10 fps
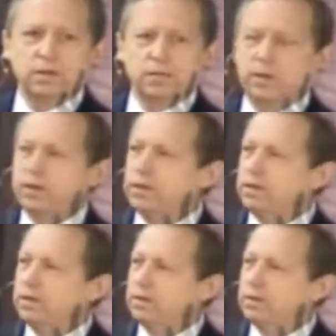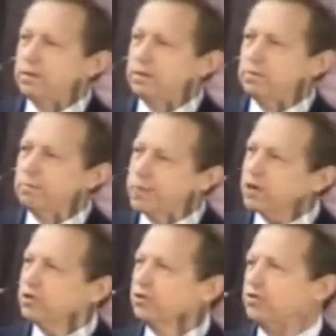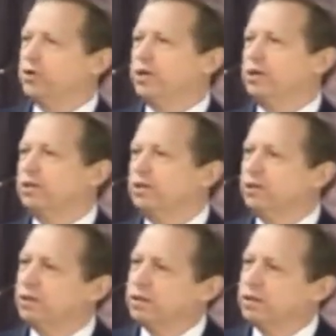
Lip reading: with medical training